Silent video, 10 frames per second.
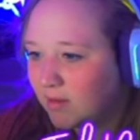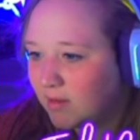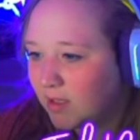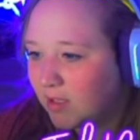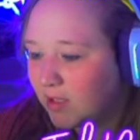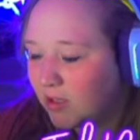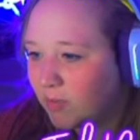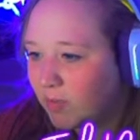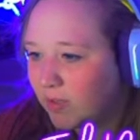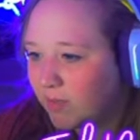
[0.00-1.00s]
I need to
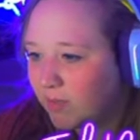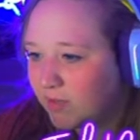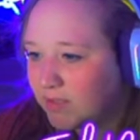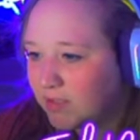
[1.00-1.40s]
open up the rest of